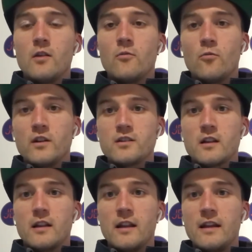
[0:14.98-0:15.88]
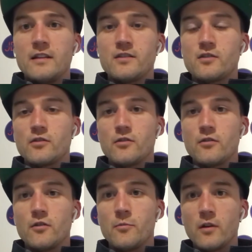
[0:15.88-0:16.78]
which leads
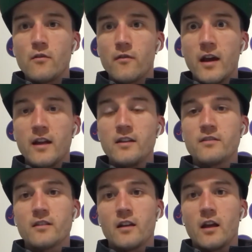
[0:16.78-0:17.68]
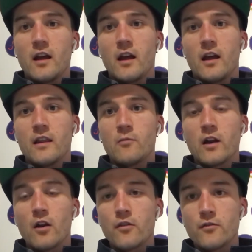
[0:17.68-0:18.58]
to the build phase, and then we
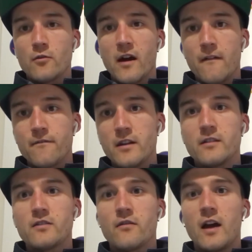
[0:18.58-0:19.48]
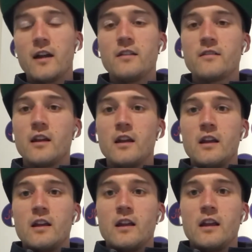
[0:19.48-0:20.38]
go through our fitness phase
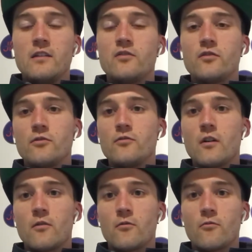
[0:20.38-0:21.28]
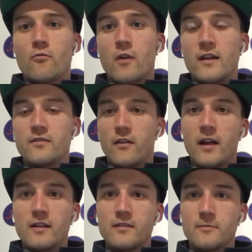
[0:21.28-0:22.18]
into race
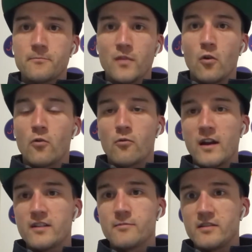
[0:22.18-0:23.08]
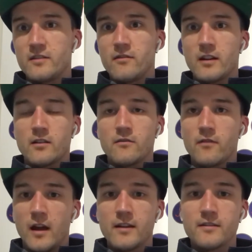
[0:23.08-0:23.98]
phase or race specific
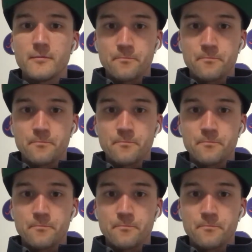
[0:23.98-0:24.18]
phase.